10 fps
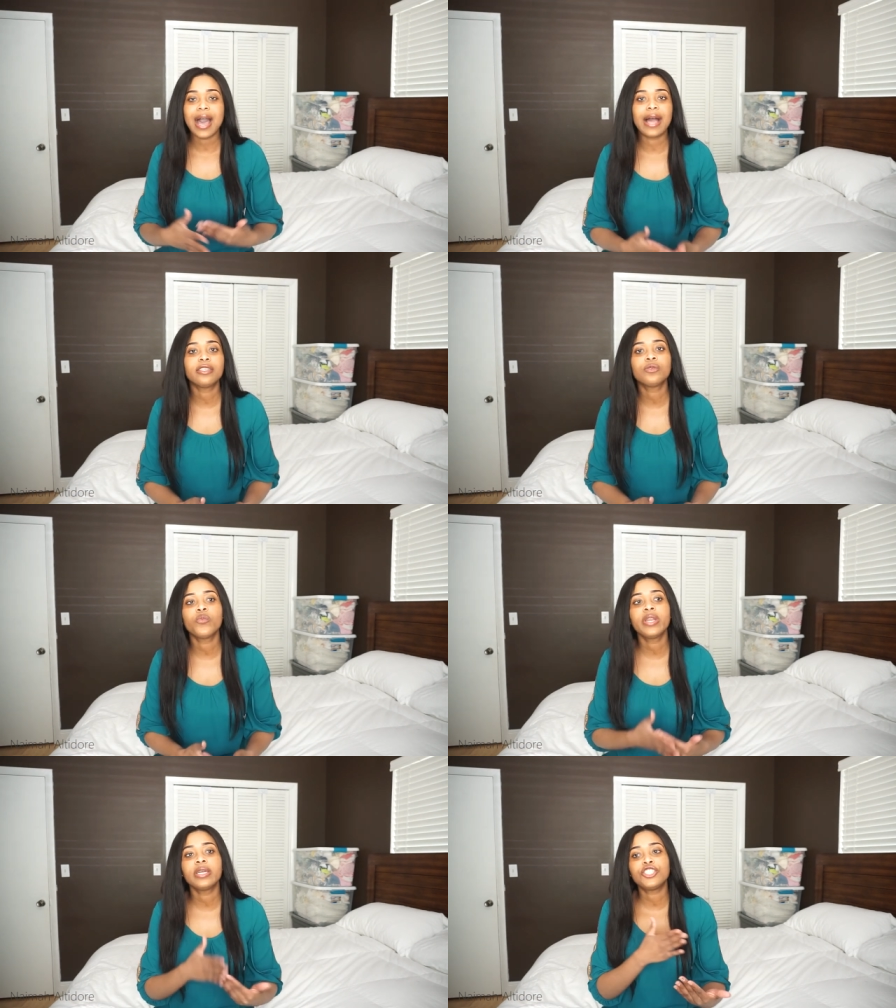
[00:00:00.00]
I just
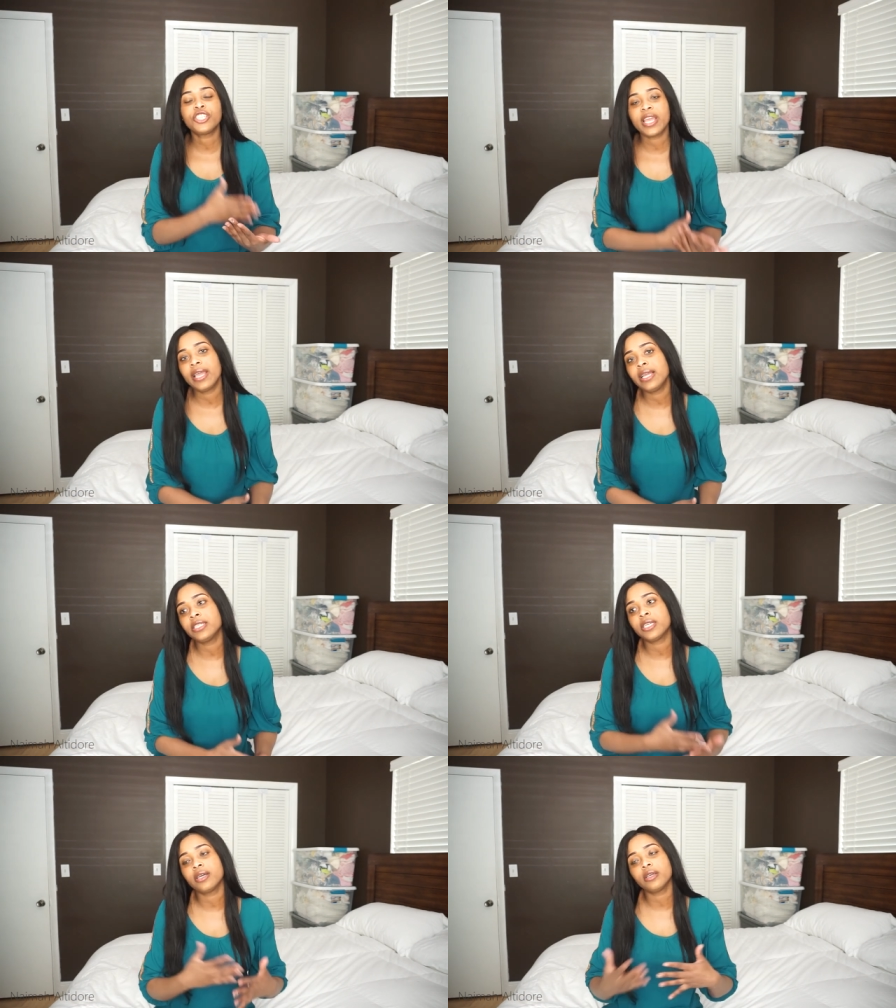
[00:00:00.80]
want to
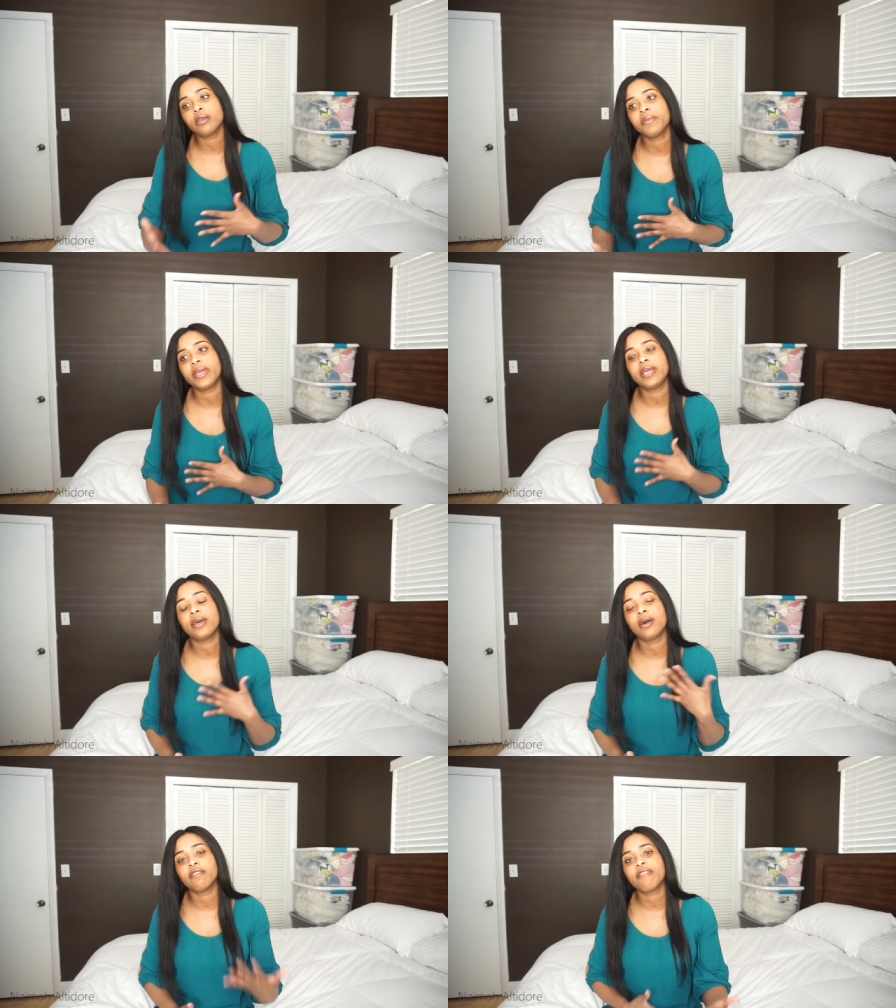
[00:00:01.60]
change a little
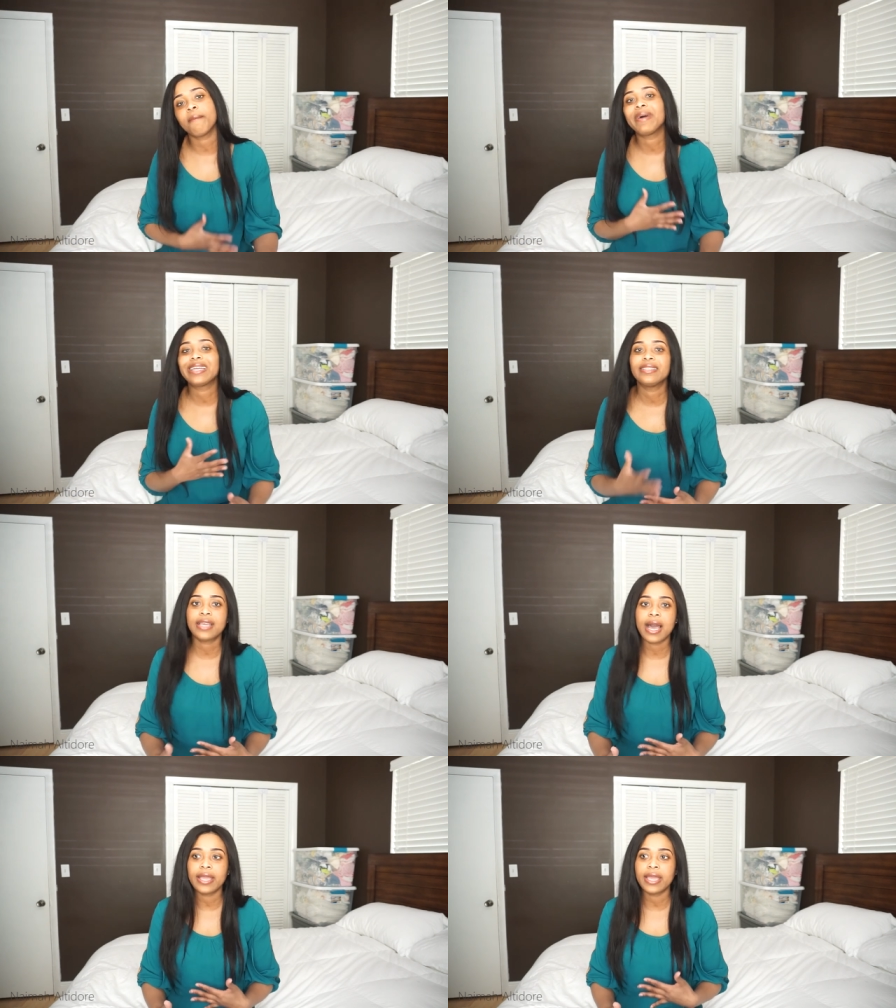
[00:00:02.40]
bit of my
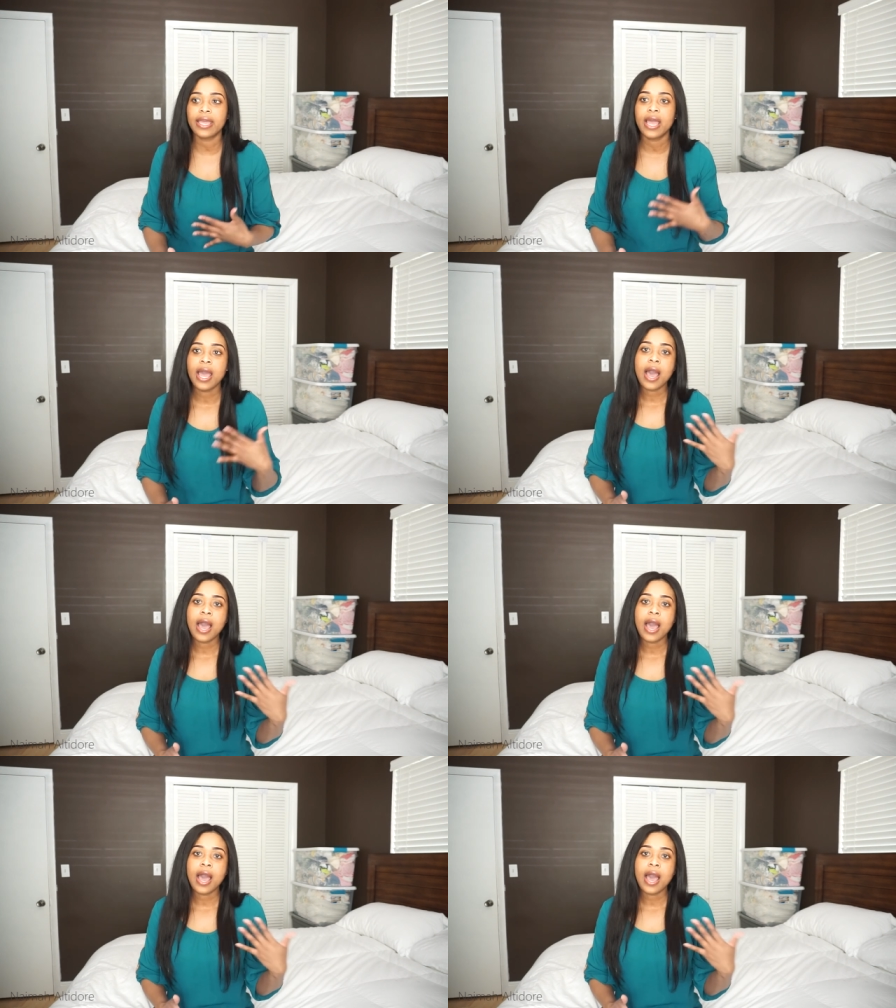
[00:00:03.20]
diet